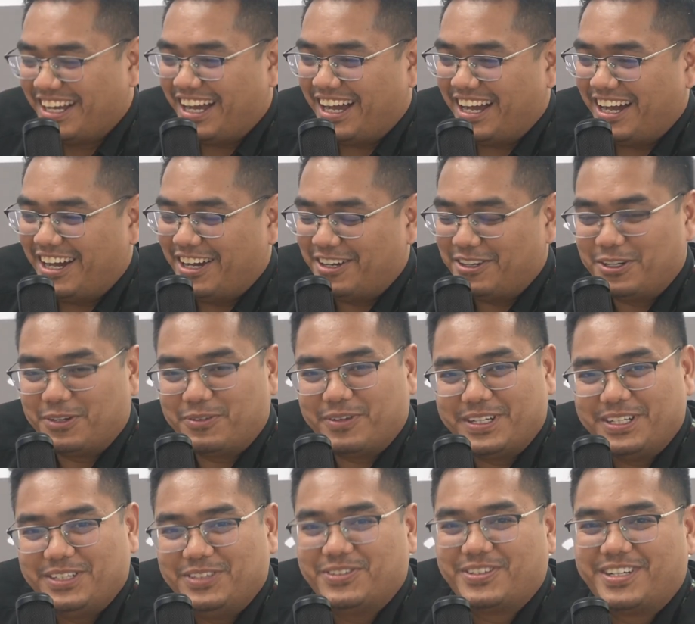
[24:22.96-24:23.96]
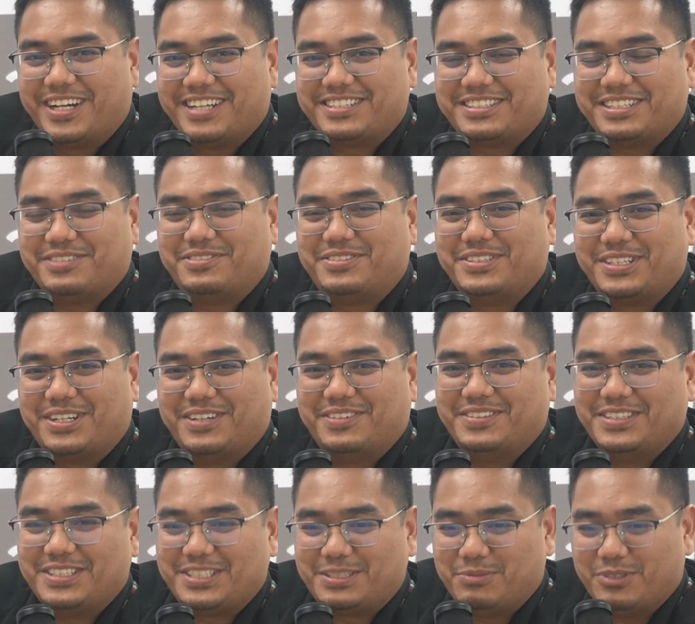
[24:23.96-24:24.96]
I don't know whether you guys have heard of
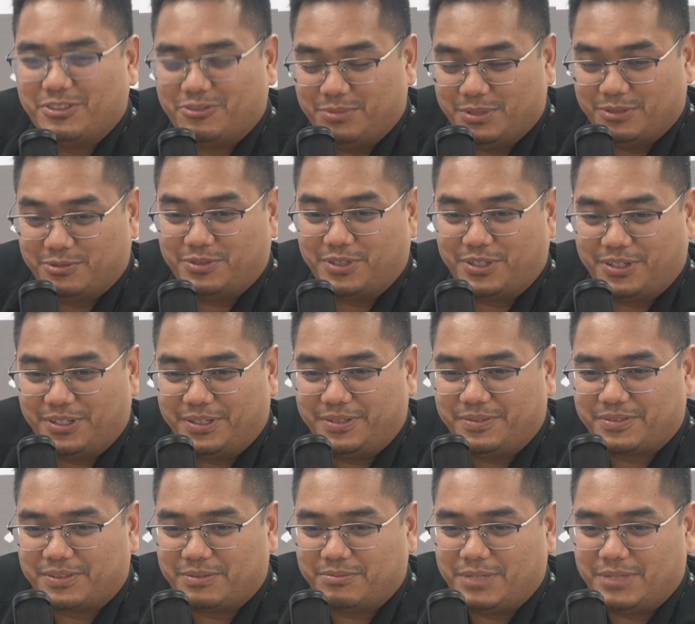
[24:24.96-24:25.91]
this myth before.